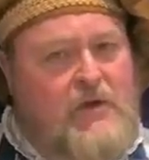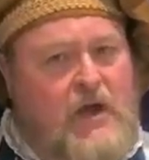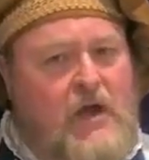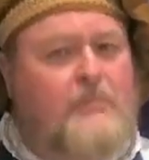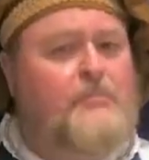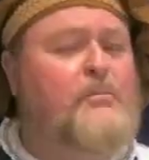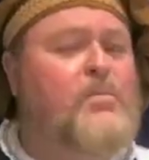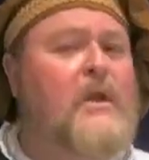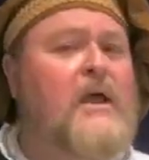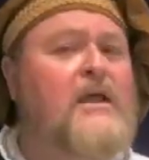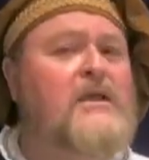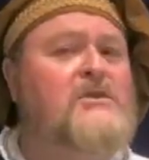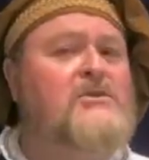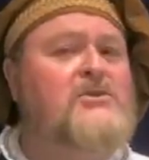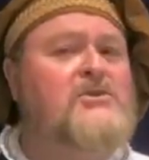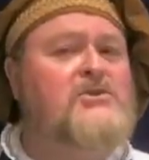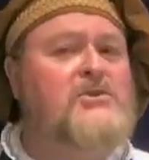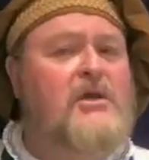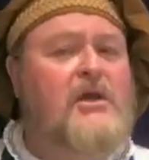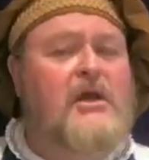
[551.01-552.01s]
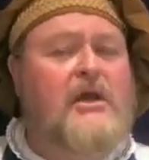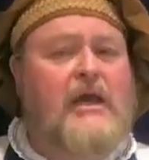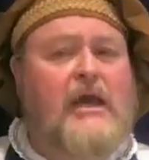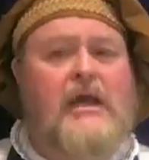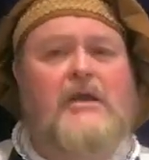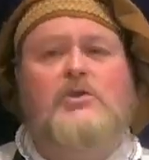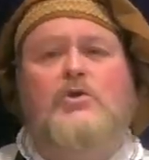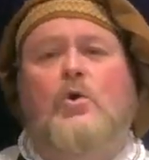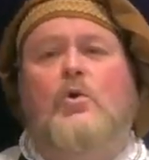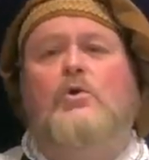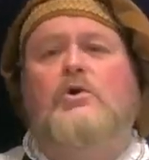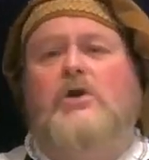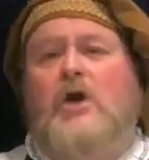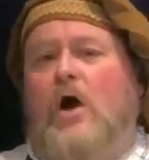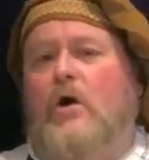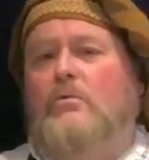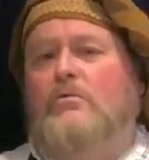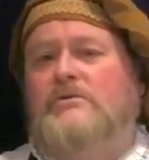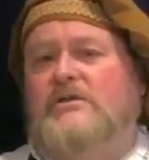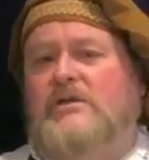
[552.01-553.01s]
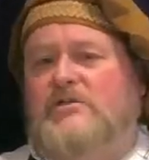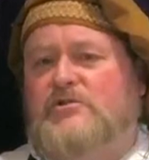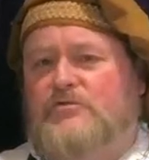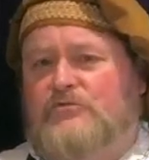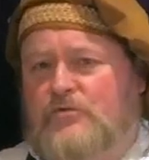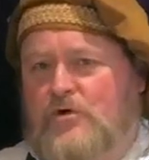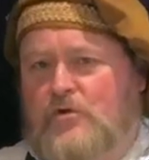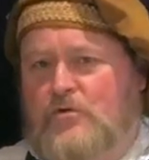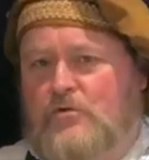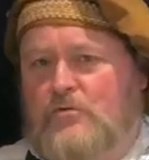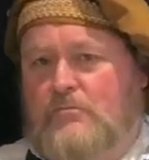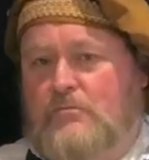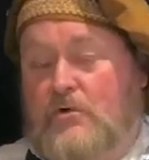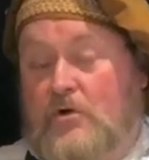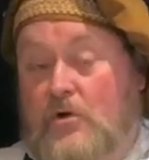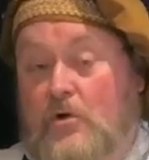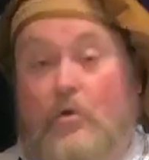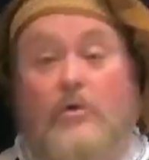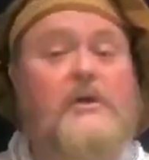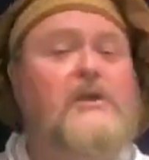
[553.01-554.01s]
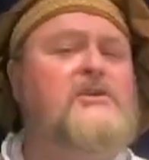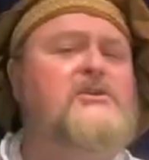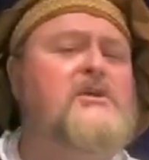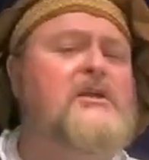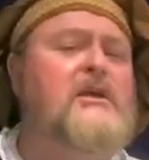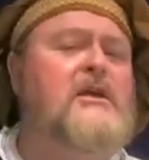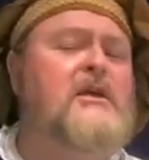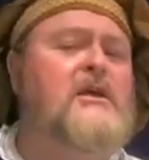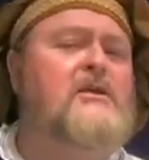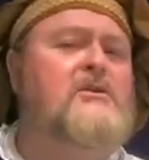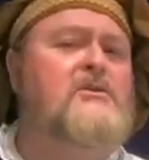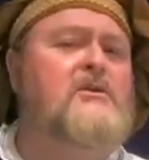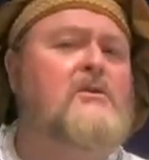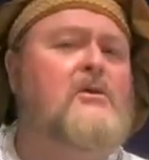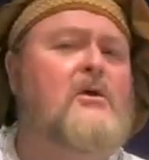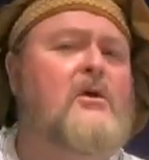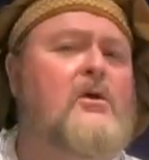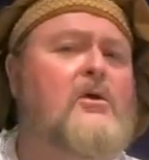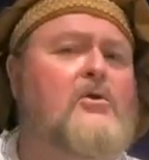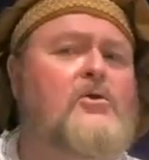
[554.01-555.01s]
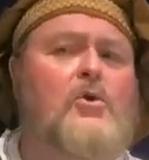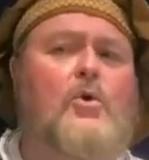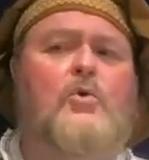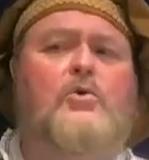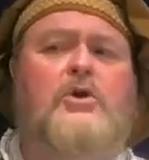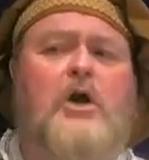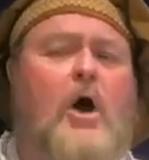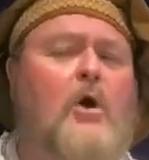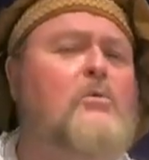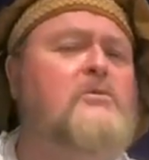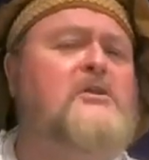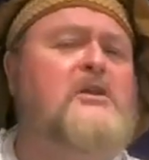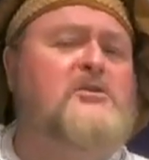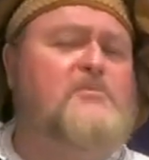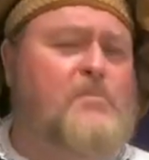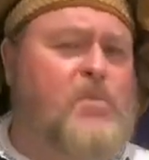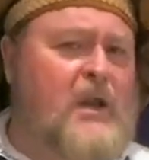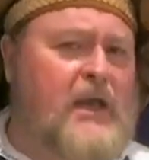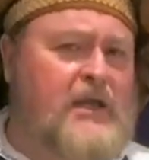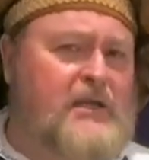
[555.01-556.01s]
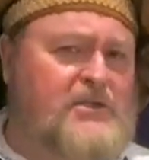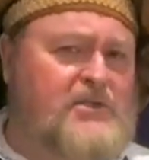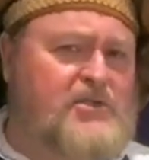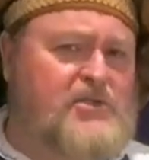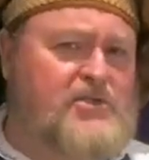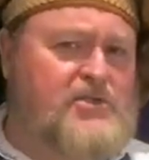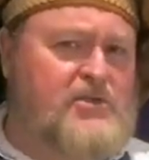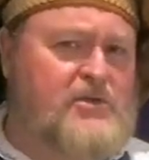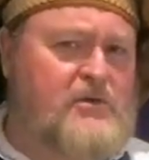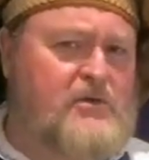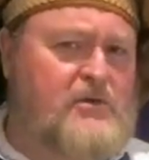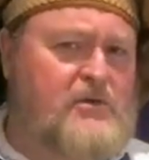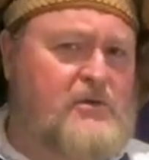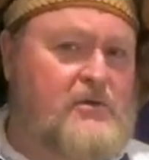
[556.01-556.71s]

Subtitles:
and placed in your coldest room, or indeed your coldest place,